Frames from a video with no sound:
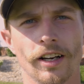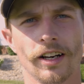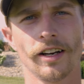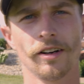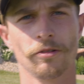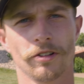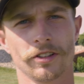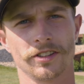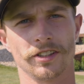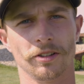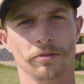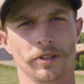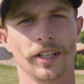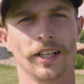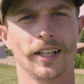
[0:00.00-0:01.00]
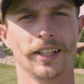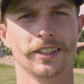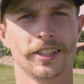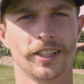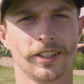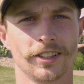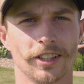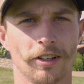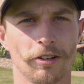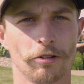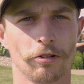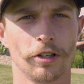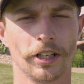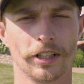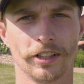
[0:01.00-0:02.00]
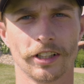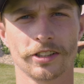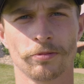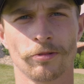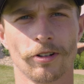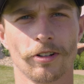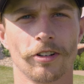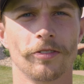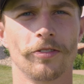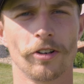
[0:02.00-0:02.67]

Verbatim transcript: All right, what's up guys? So, done some work on the